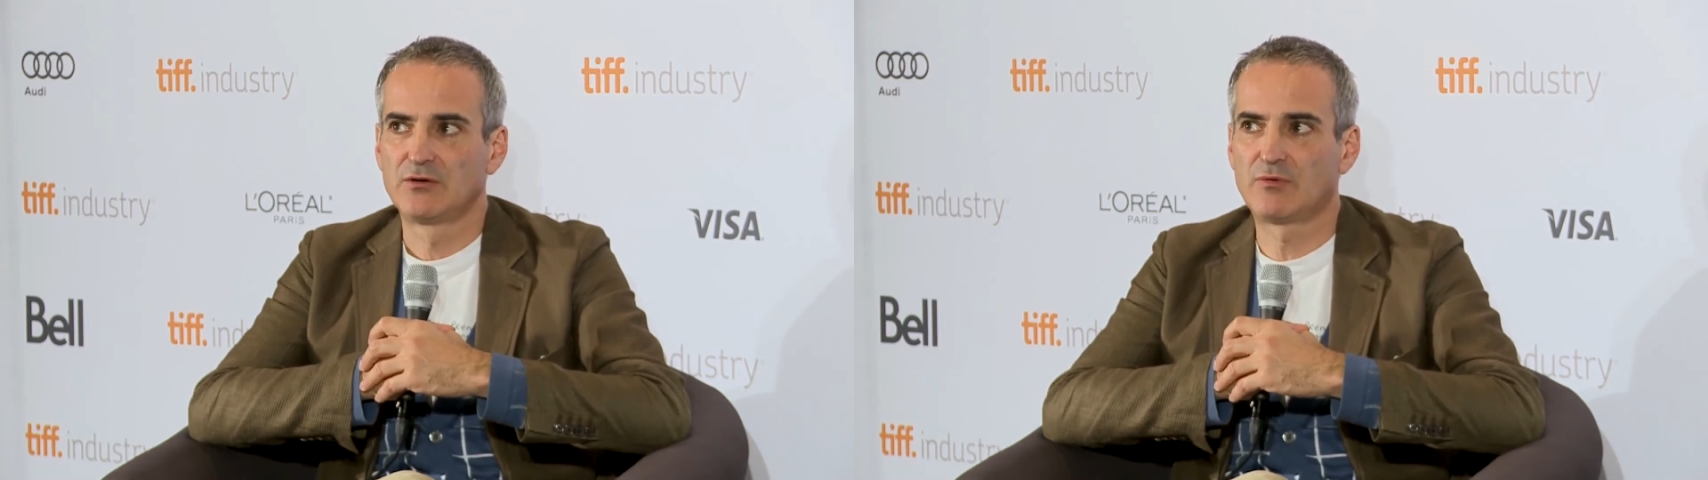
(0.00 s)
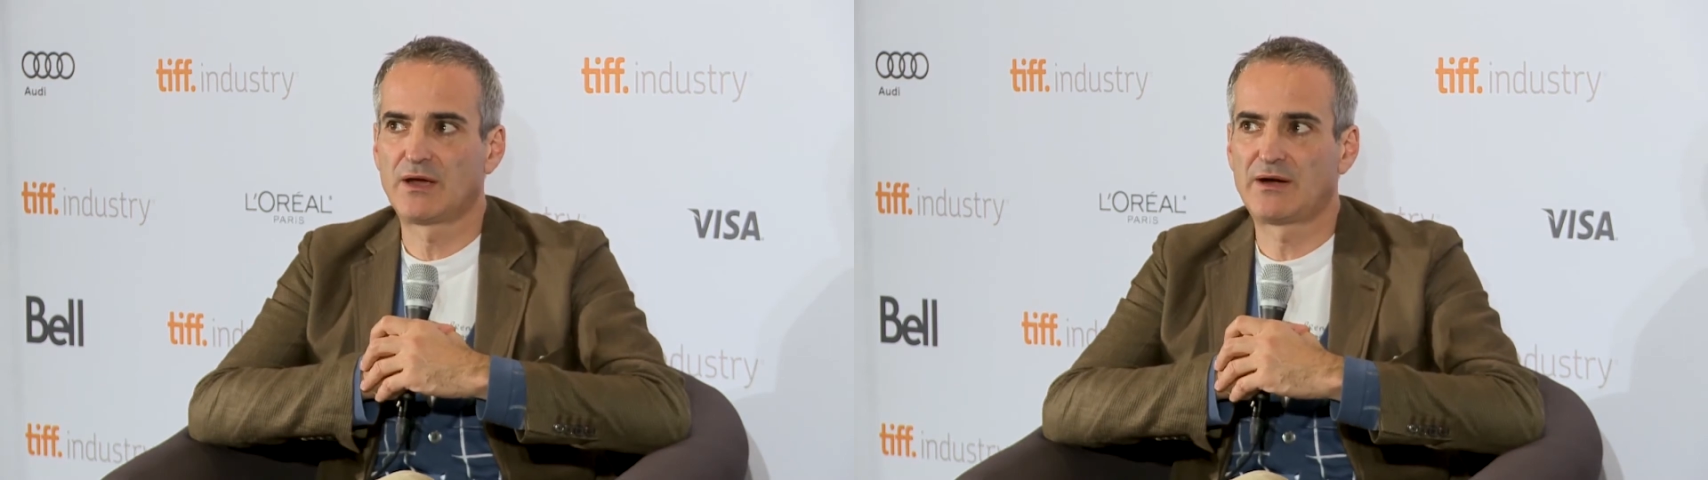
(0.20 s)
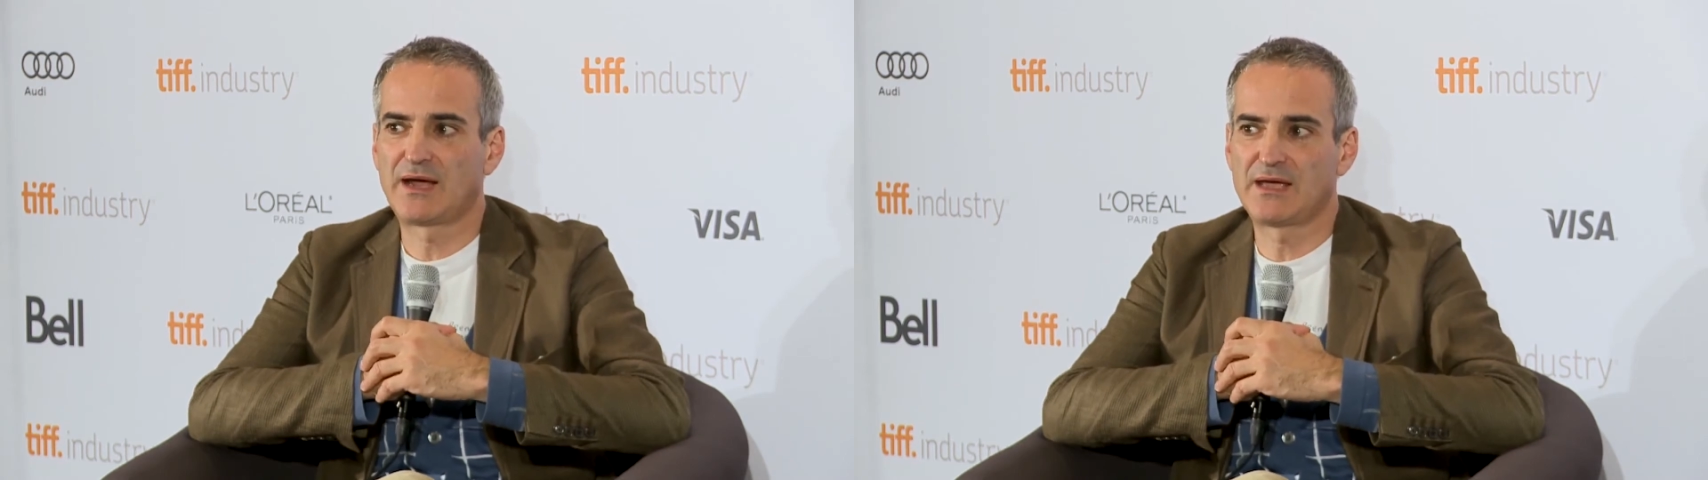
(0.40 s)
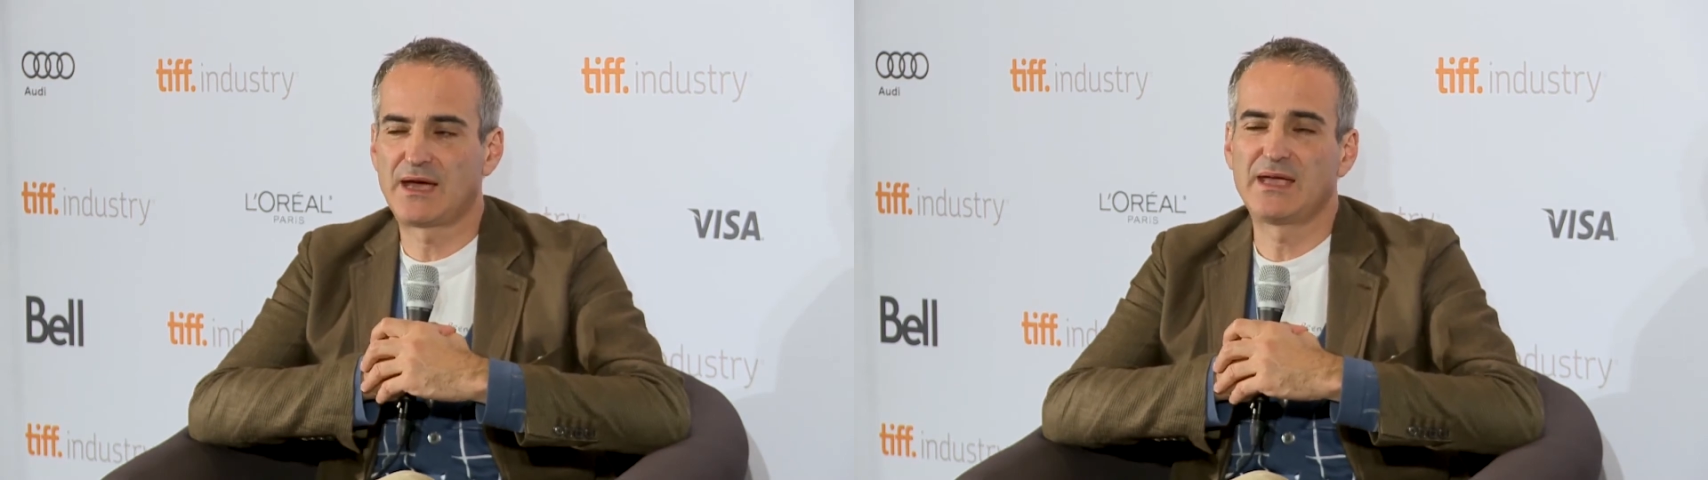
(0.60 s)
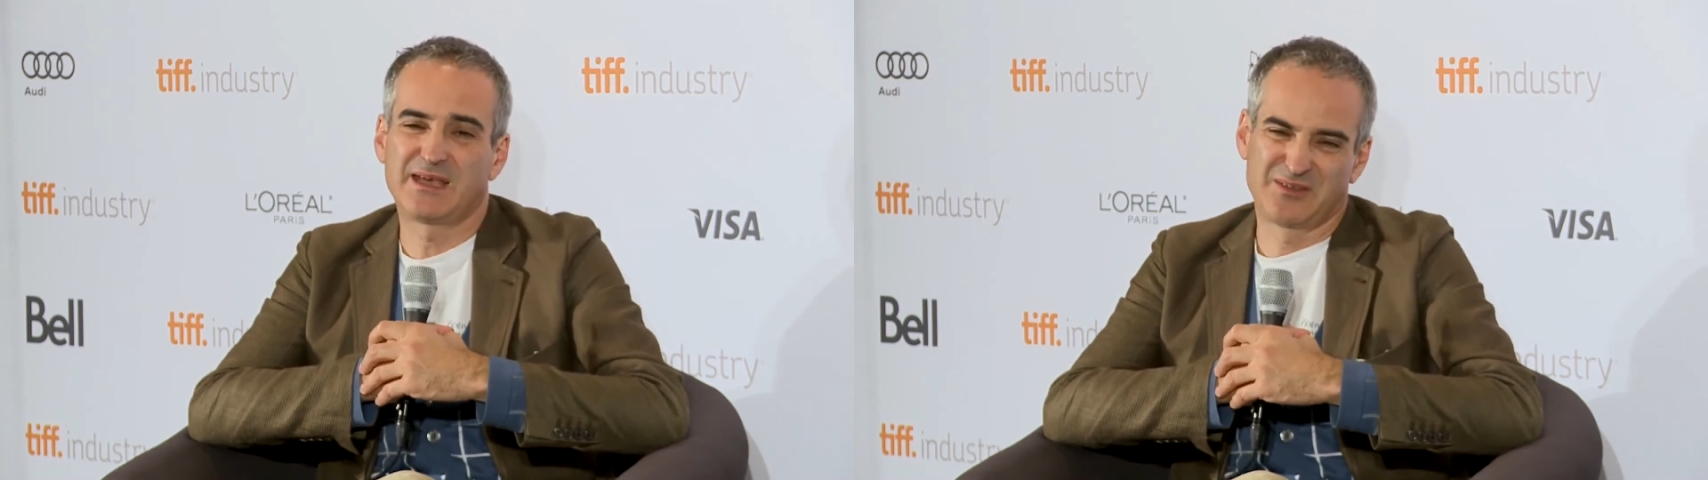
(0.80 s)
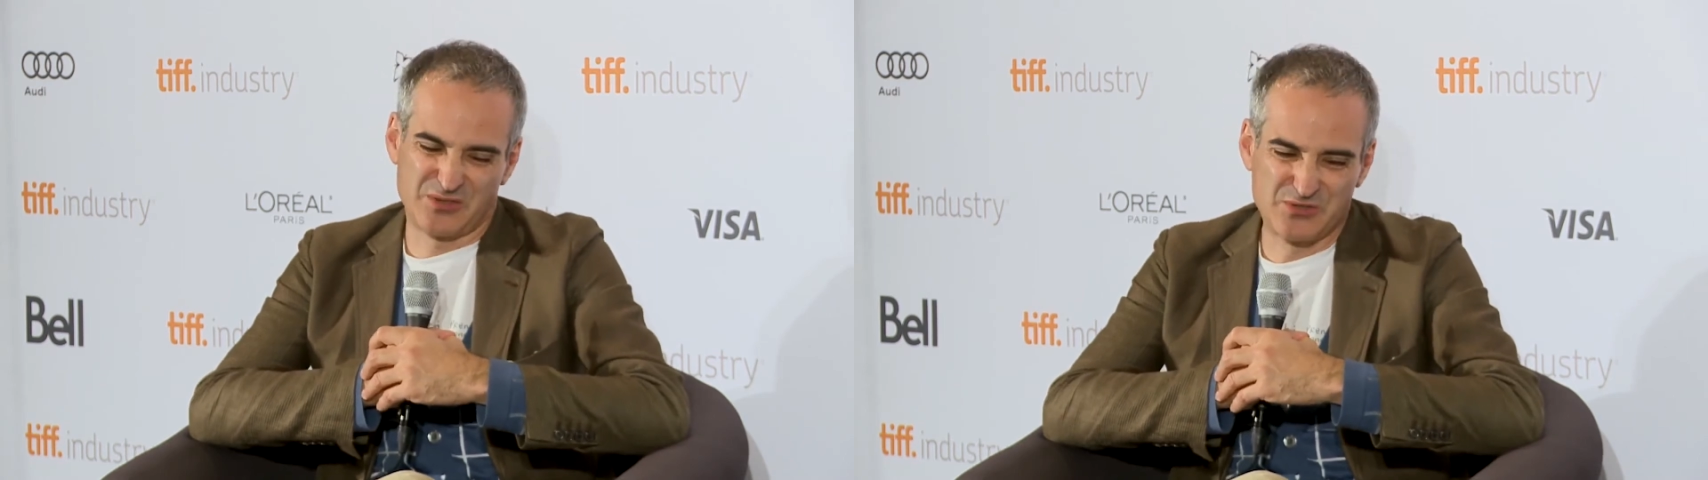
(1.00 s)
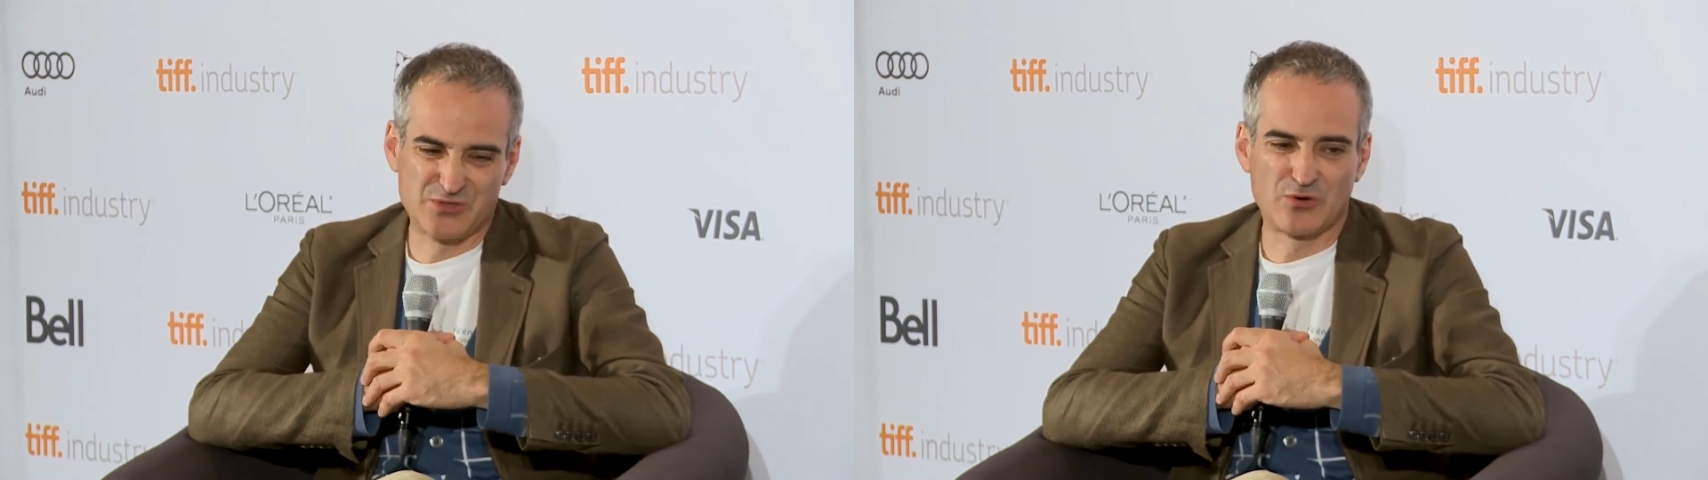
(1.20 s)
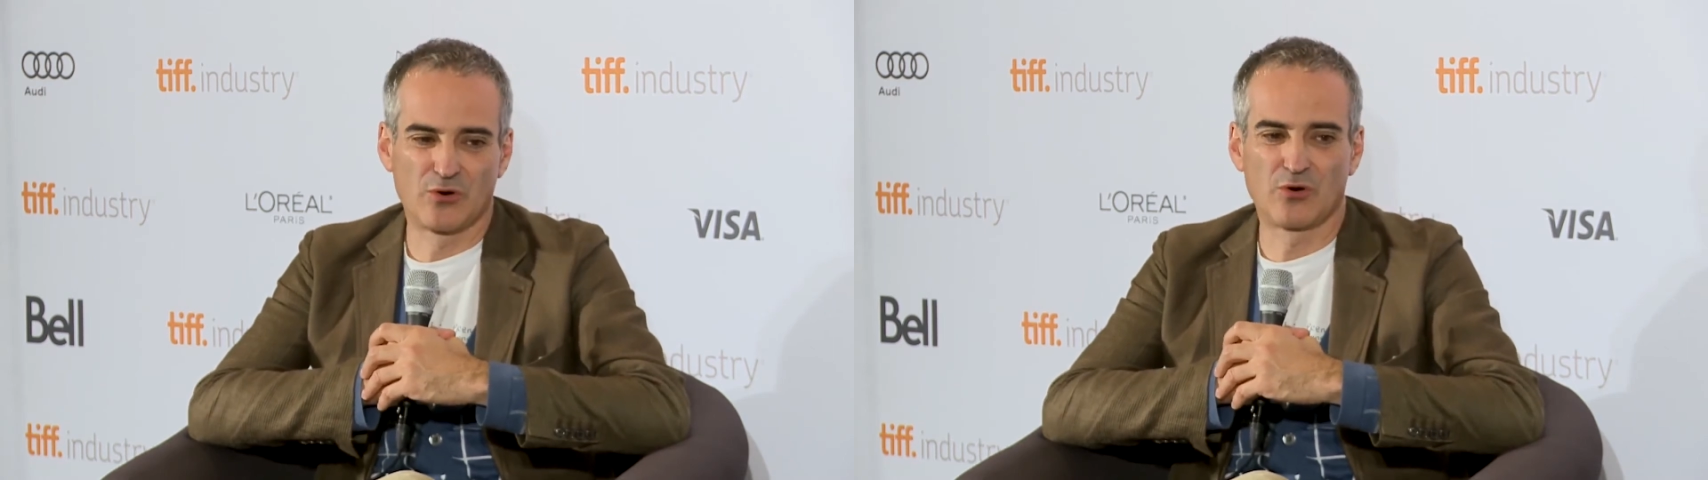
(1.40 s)
where I had a
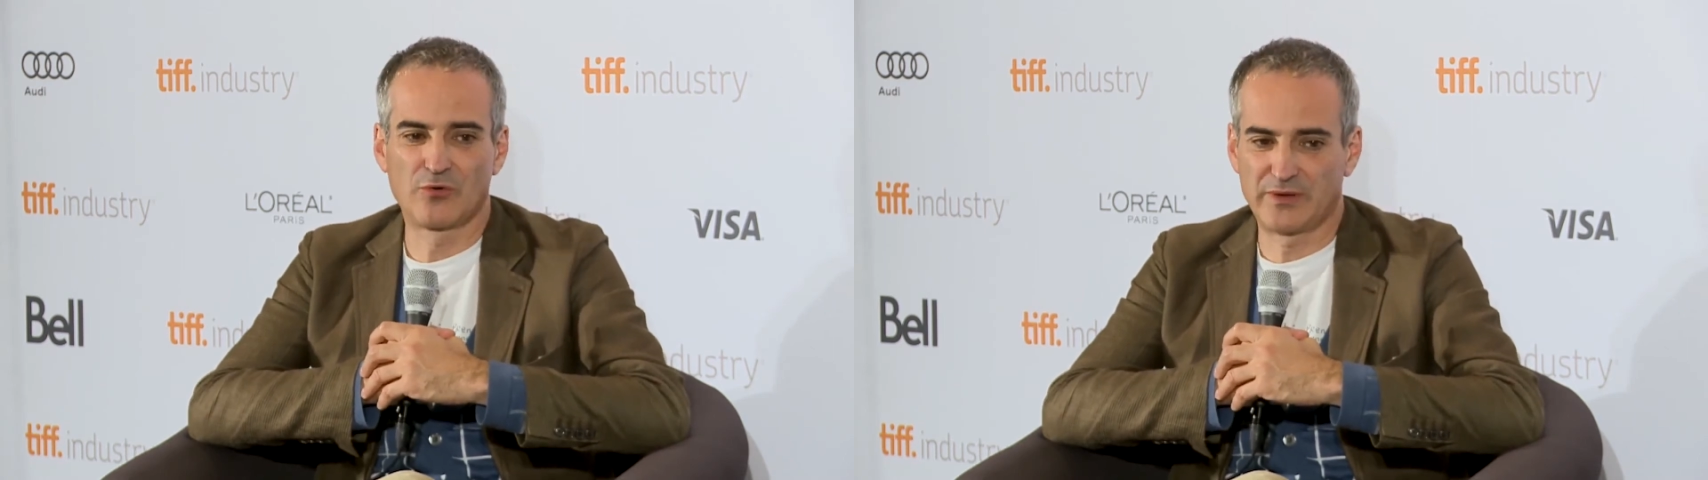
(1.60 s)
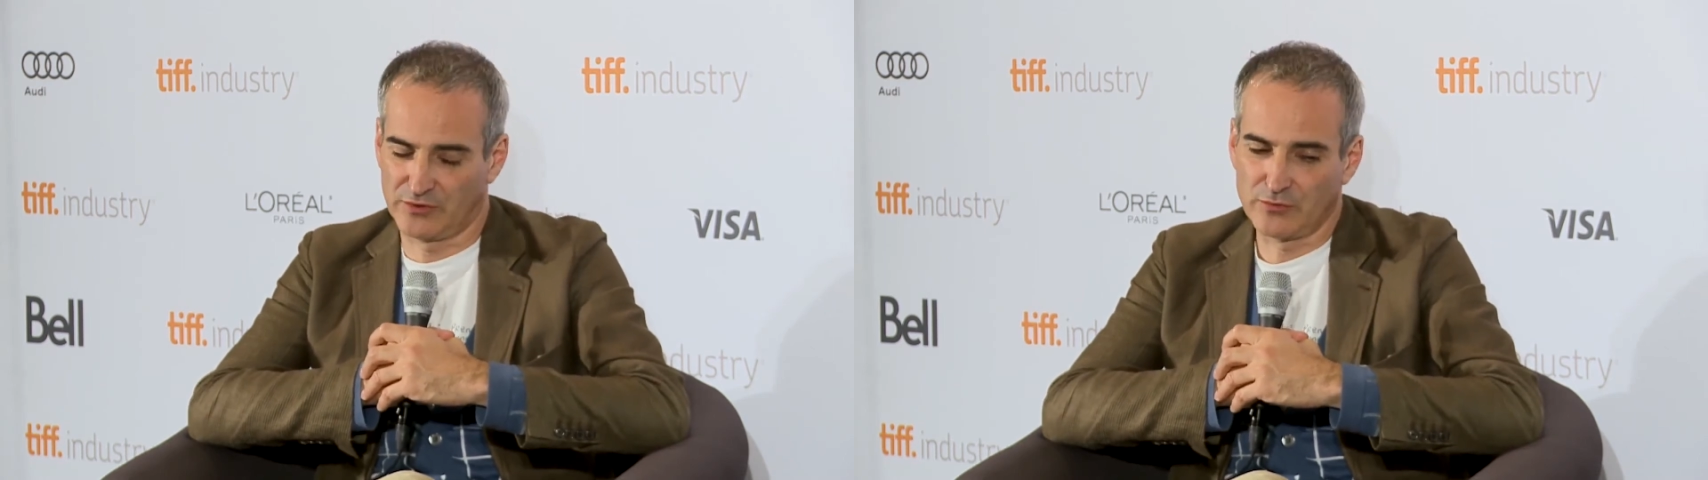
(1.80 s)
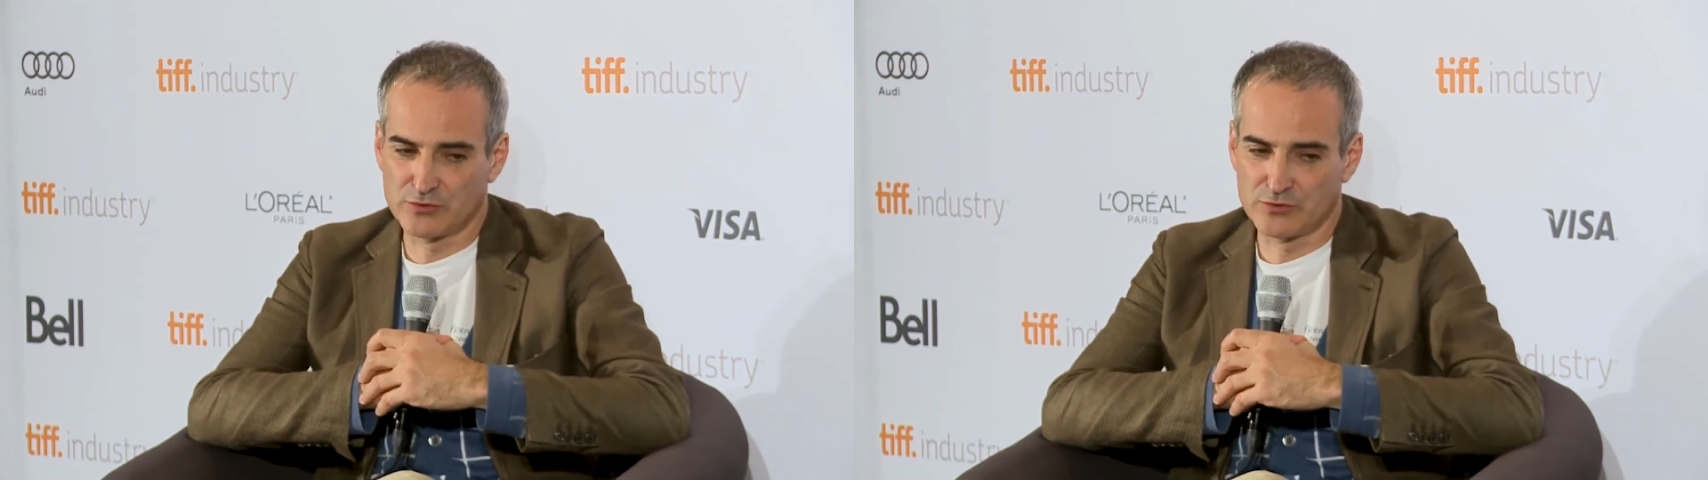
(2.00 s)
score written